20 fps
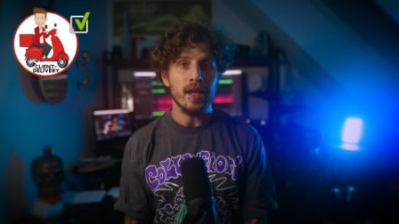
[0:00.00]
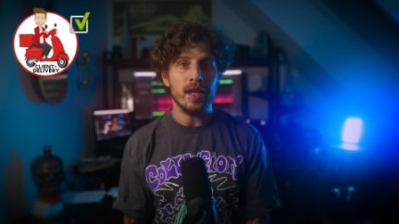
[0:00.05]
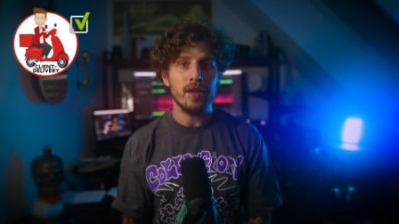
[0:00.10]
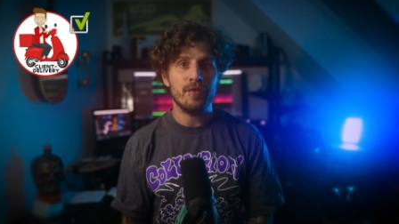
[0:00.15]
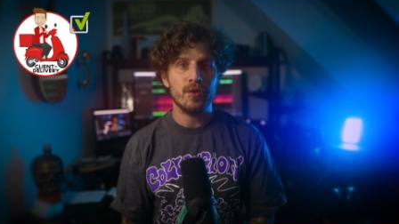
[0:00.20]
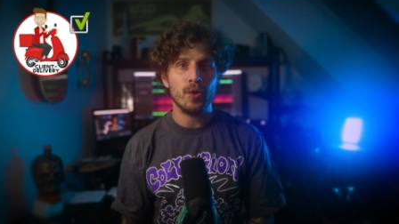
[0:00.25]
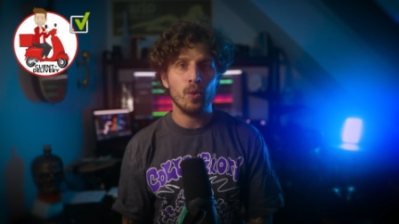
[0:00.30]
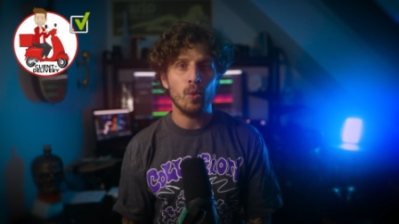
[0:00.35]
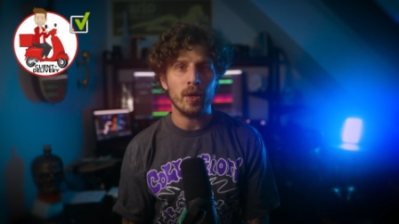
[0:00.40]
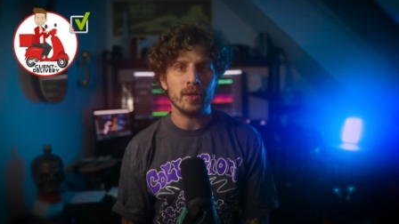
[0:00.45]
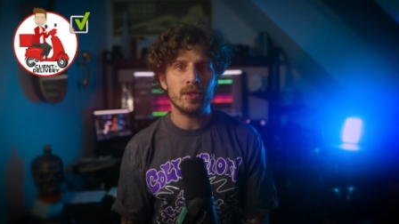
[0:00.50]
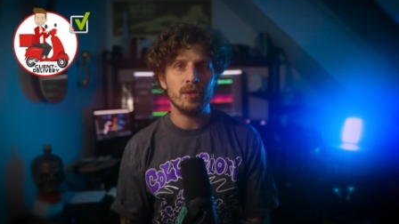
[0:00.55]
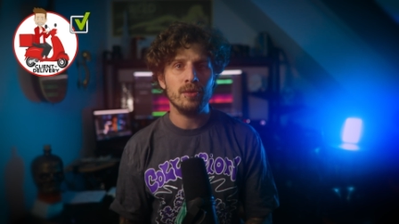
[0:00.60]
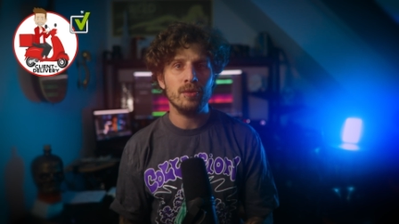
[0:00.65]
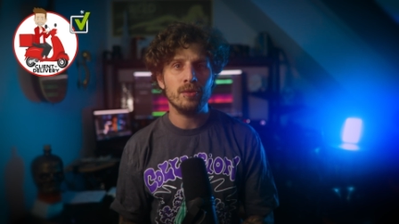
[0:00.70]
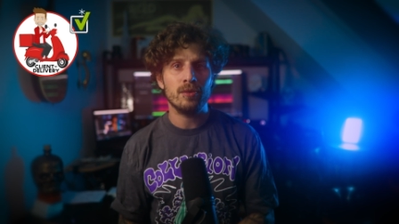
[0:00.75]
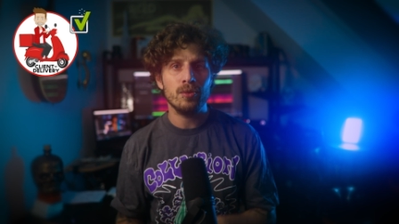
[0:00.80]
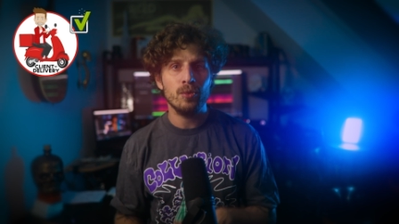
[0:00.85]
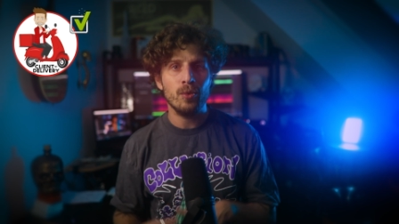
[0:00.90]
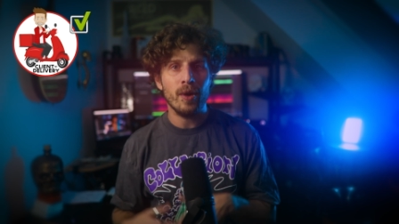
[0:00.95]
If you want
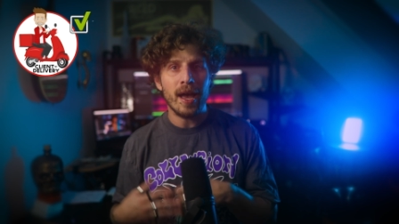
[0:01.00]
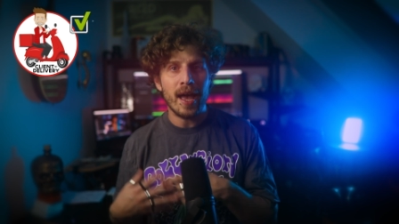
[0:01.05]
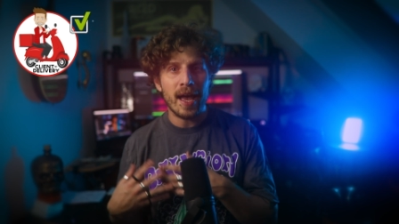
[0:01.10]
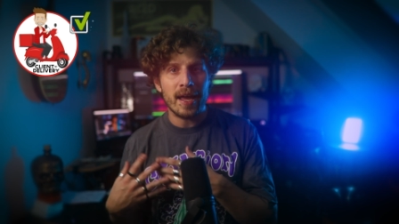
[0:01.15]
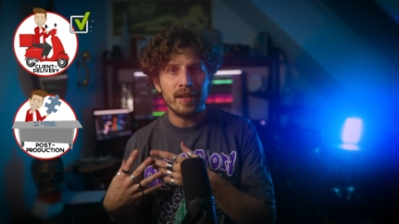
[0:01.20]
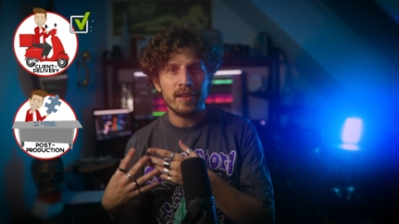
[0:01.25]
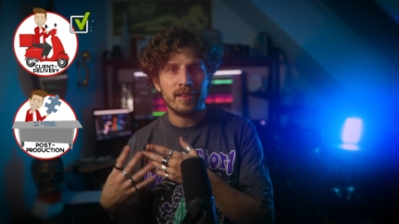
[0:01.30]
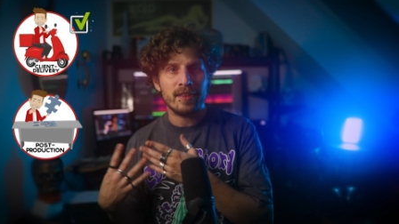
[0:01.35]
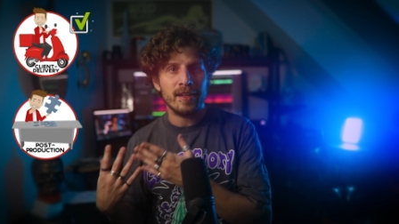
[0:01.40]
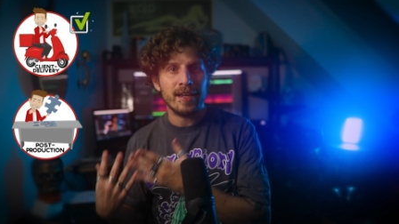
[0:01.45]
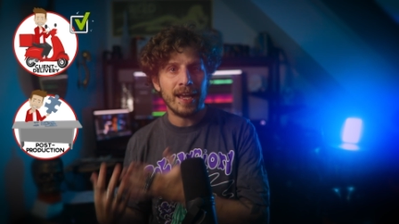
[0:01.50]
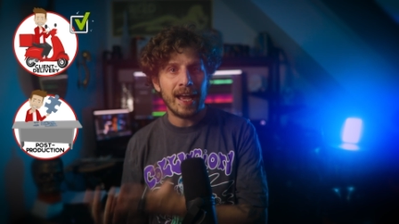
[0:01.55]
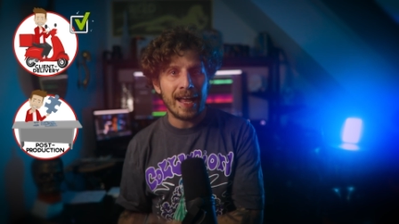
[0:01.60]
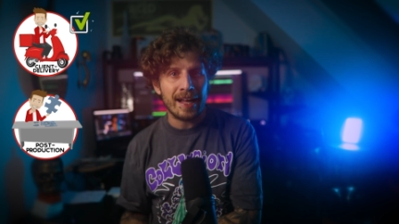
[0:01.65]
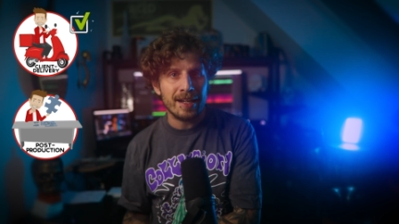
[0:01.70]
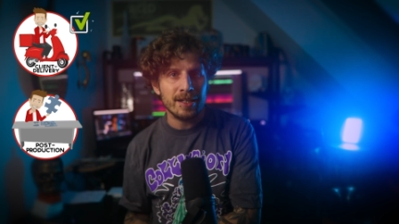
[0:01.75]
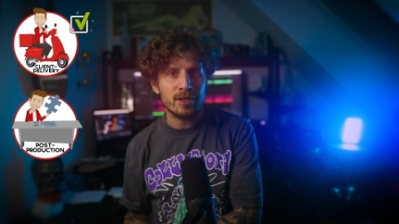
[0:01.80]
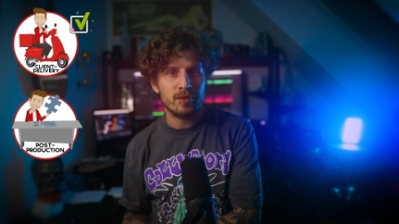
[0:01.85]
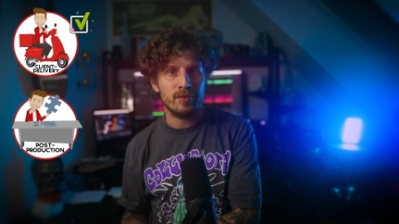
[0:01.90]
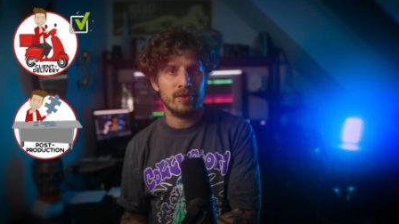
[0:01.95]
to do anything
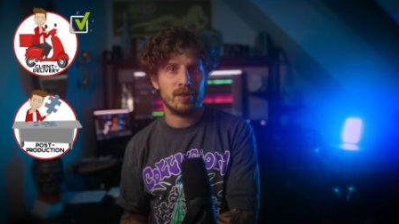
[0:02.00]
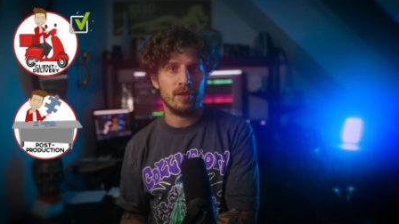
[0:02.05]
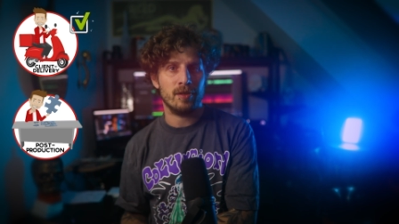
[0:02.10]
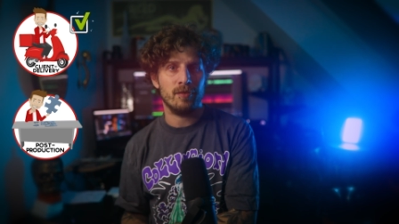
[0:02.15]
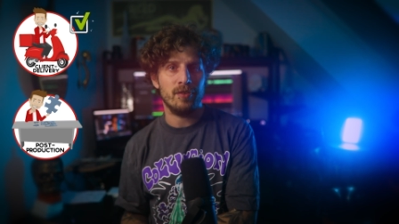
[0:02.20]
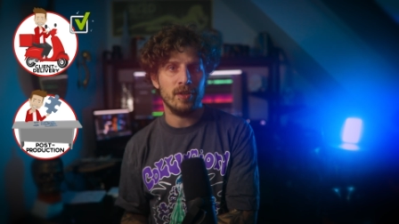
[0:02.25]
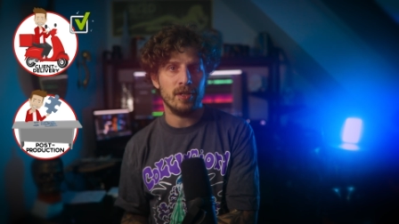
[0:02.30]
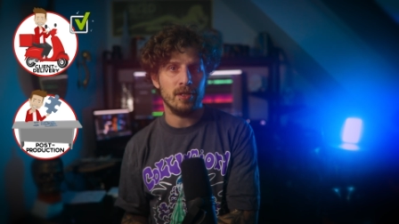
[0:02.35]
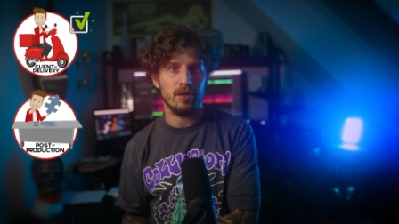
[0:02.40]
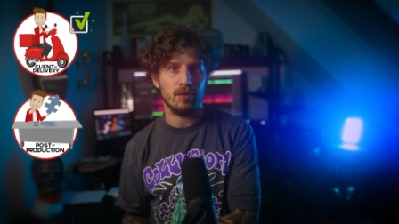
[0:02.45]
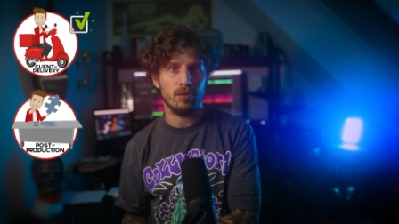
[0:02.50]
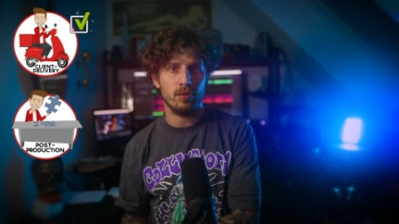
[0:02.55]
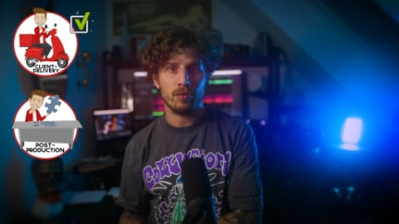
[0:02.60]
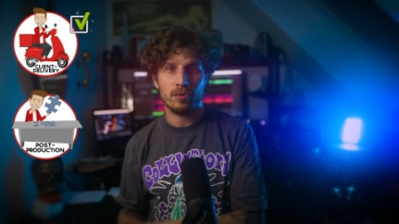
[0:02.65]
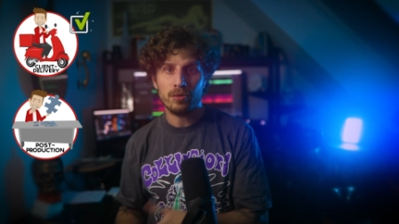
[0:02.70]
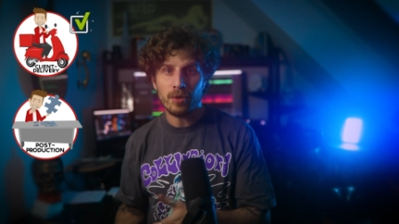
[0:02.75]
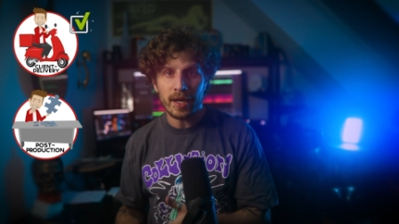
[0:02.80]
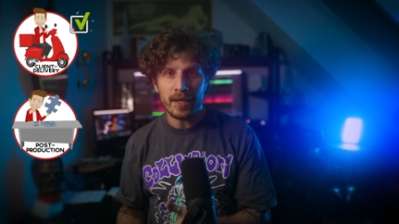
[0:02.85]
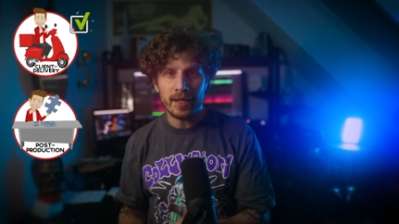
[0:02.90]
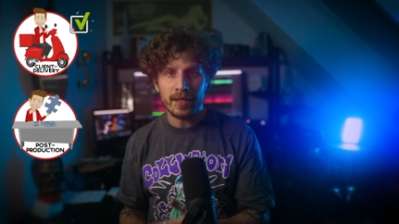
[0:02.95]
else with the video,
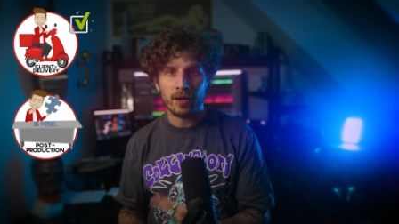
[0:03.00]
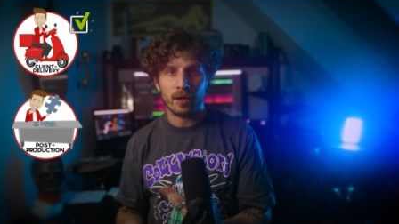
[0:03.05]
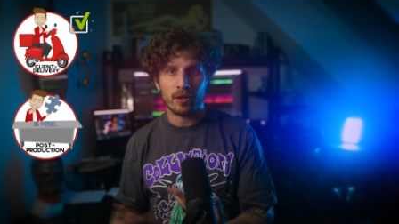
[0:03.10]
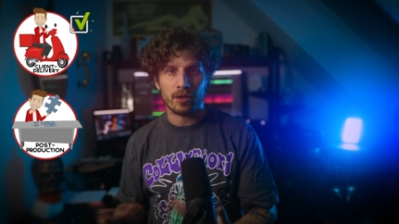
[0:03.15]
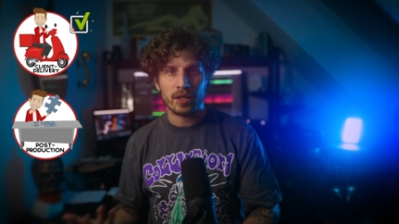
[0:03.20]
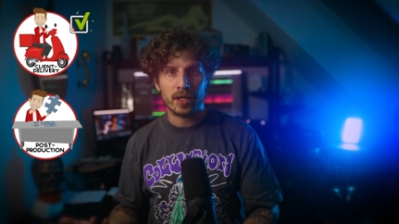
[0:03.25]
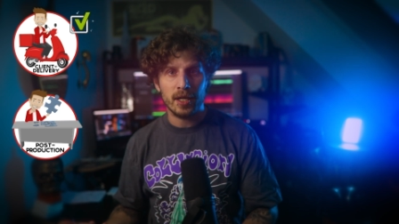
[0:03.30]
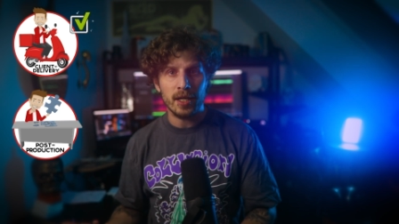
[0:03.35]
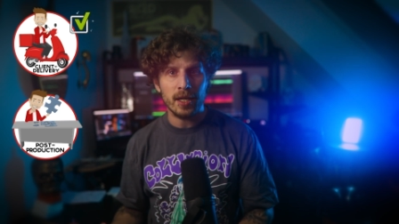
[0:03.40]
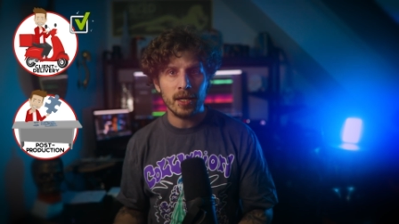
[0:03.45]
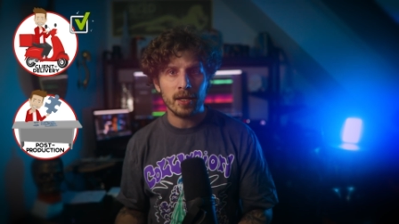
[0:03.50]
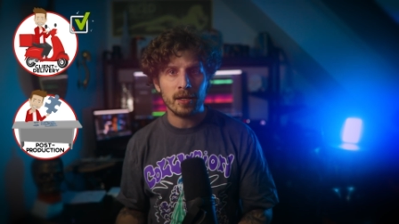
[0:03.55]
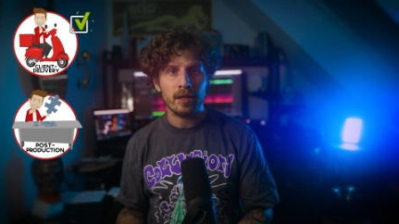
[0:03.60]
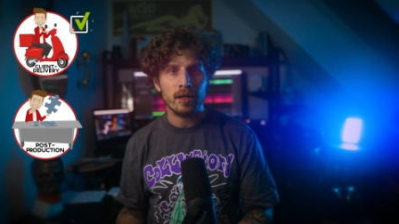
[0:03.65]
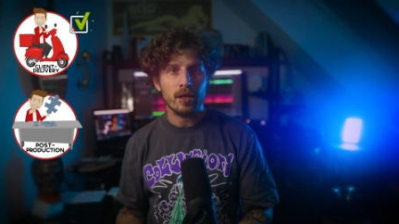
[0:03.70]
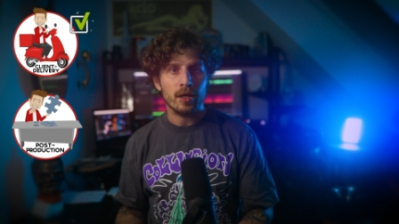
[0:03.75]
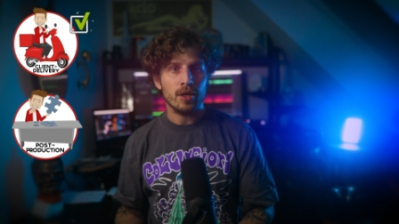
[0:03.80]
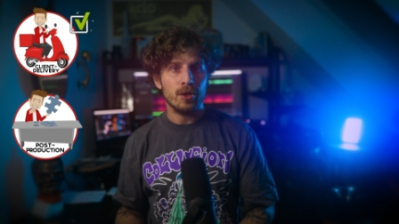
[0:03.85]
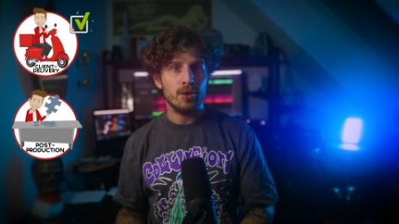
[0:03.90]
grading or keying,